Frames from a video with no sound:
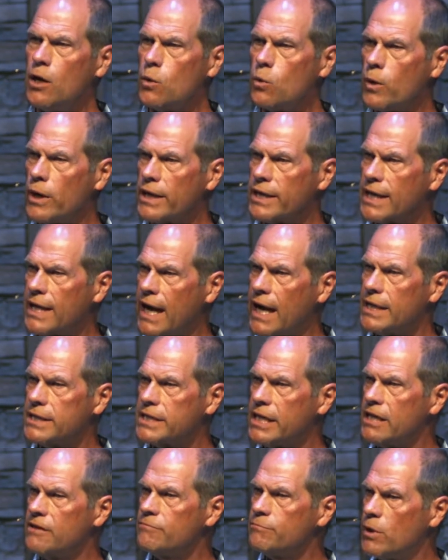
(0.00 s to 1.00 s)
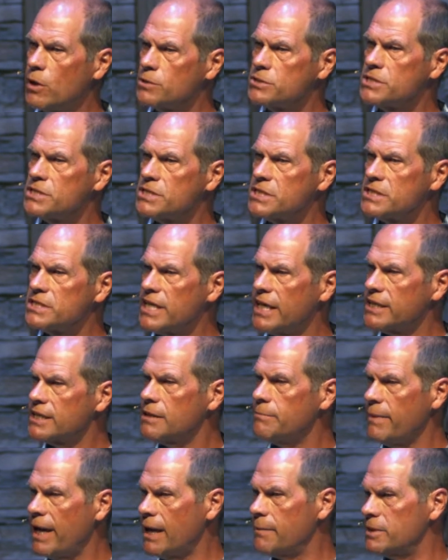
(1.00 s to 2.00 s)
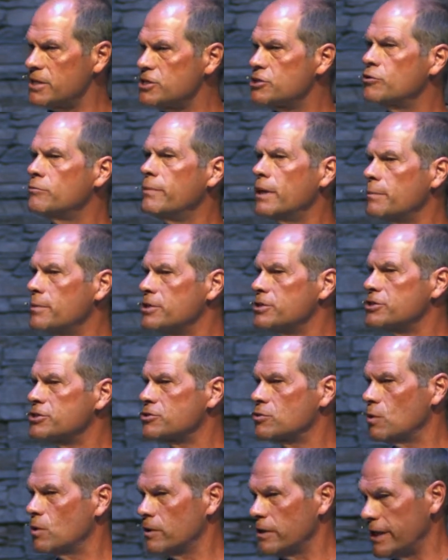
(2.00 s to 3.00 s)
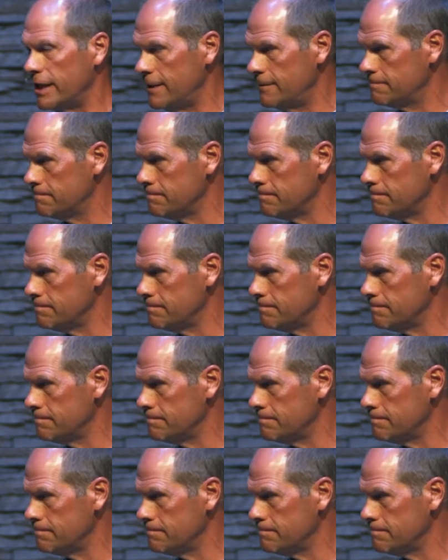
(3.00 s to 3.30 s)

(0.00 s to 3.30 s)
where God gave Moses the Ten Commandments. You remember the story.